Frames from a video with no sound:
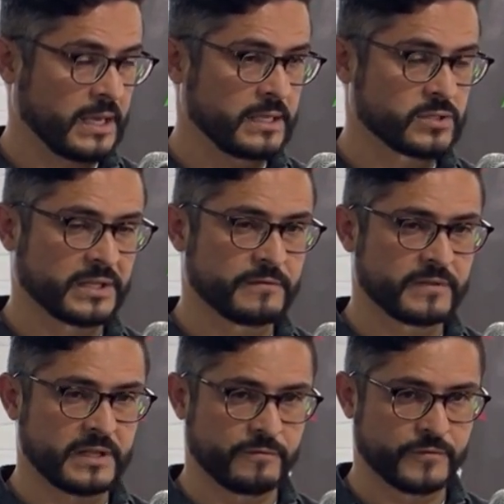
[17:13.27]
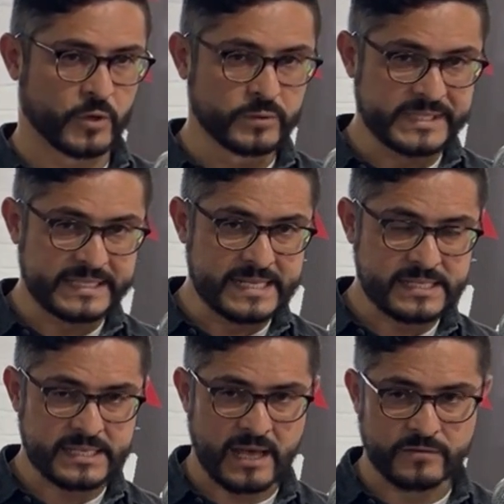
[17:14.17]
Okay, so they devoted
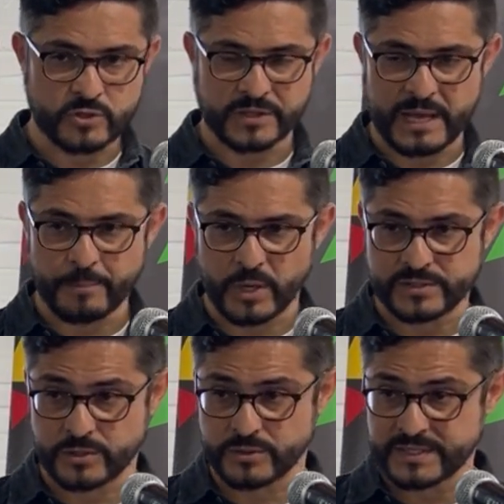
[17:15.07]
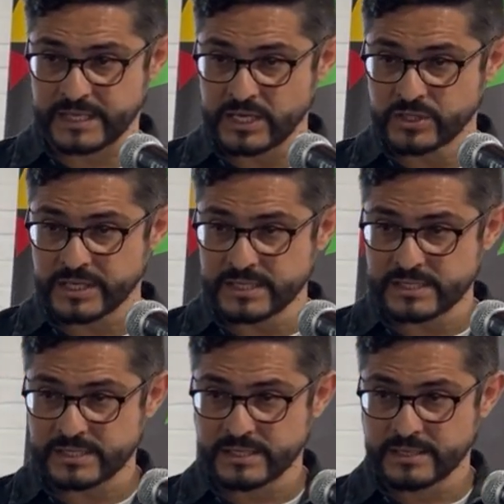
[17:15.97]
themselves to the apostles'
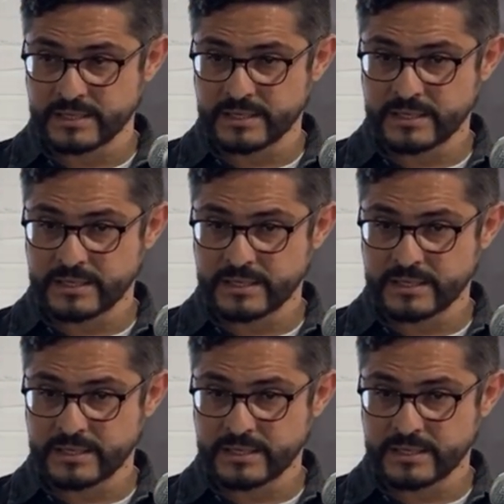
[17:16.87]
teachings,